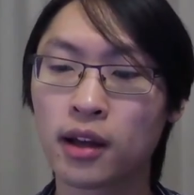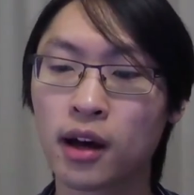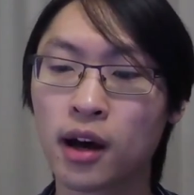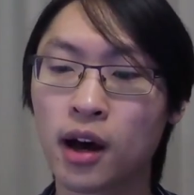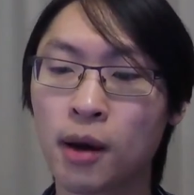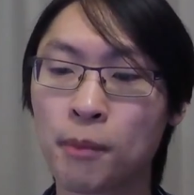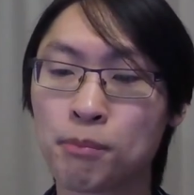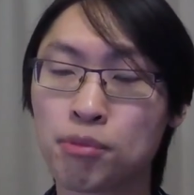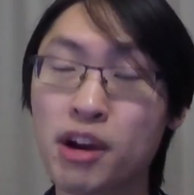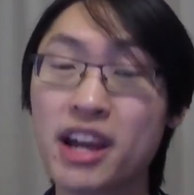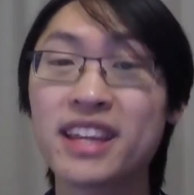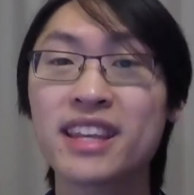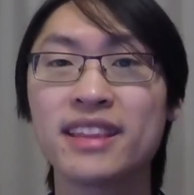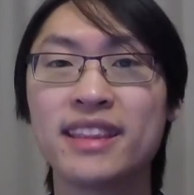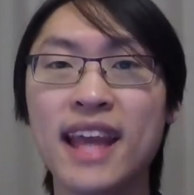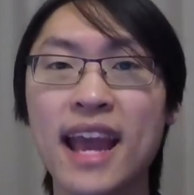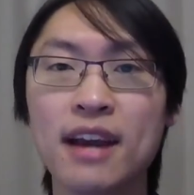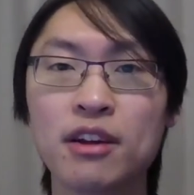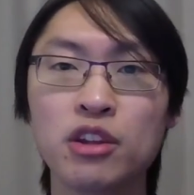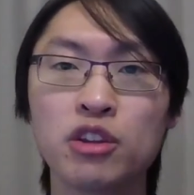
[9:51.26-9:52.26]
break it
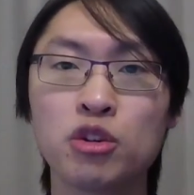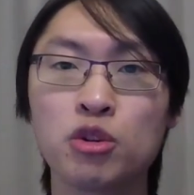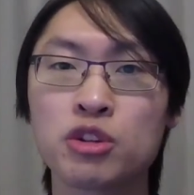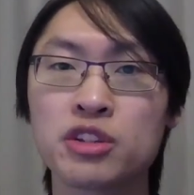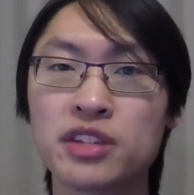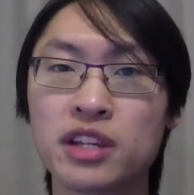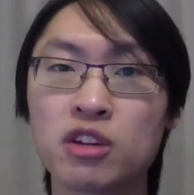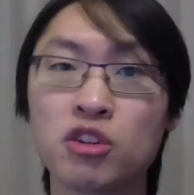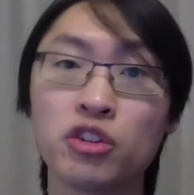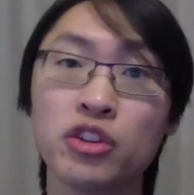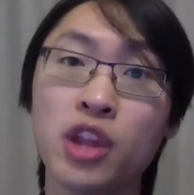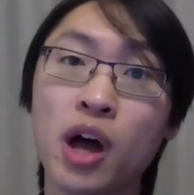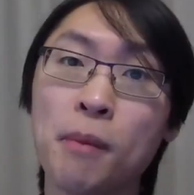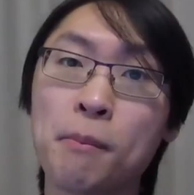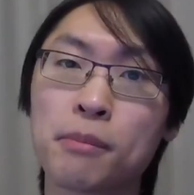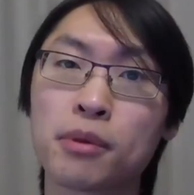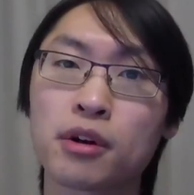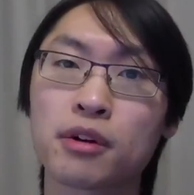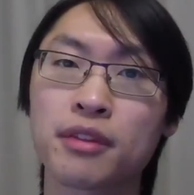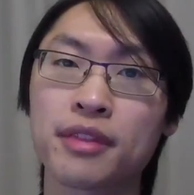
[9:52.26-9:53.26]
down to a single
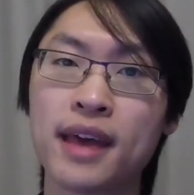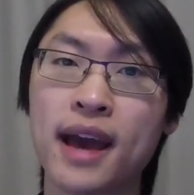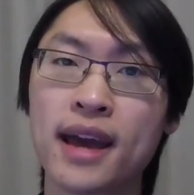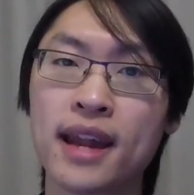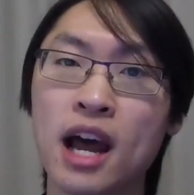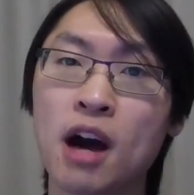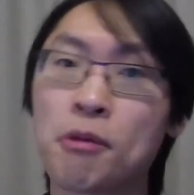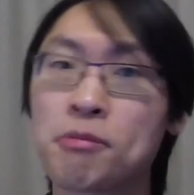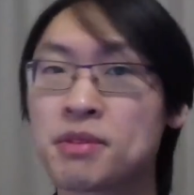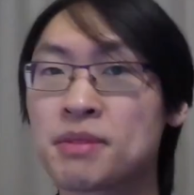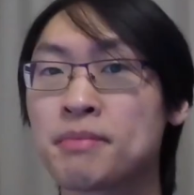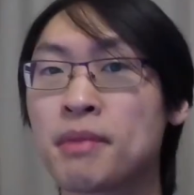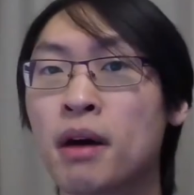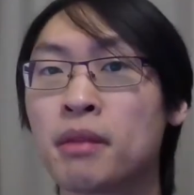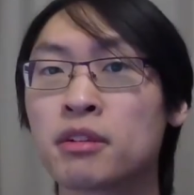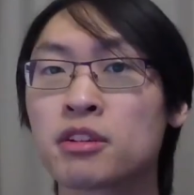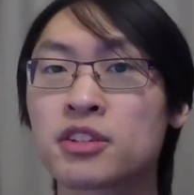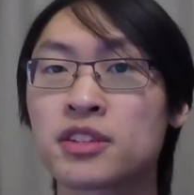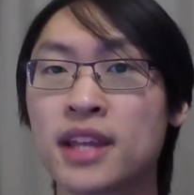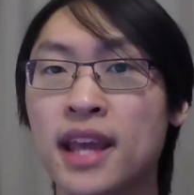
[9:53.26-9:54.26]
number that helps him
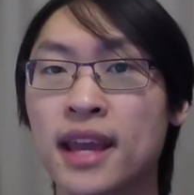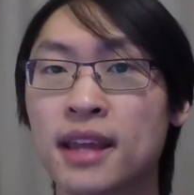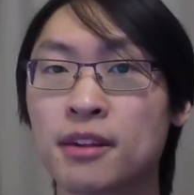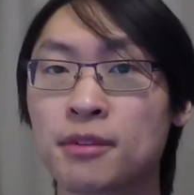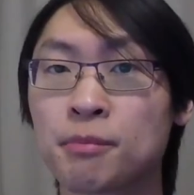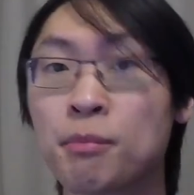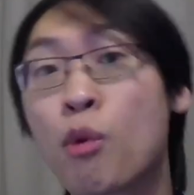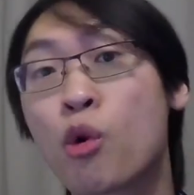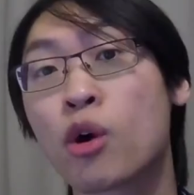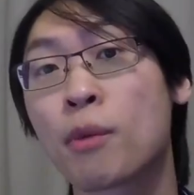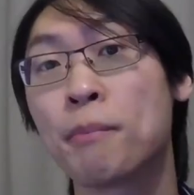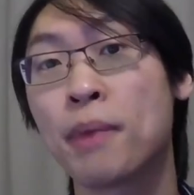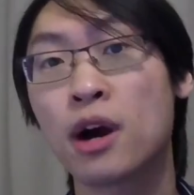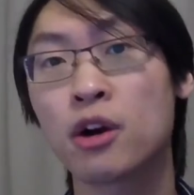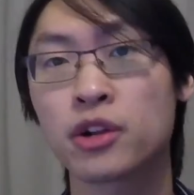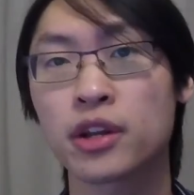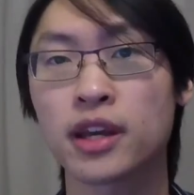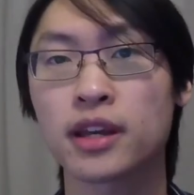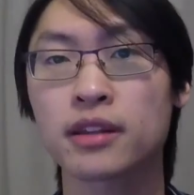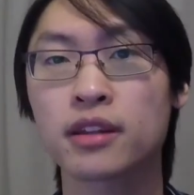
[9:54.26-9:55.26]
understand more
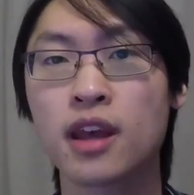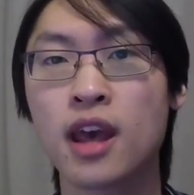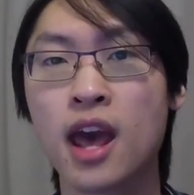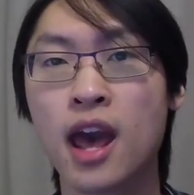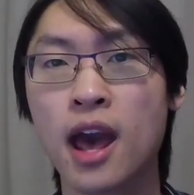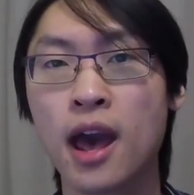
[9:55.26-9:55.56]
about it.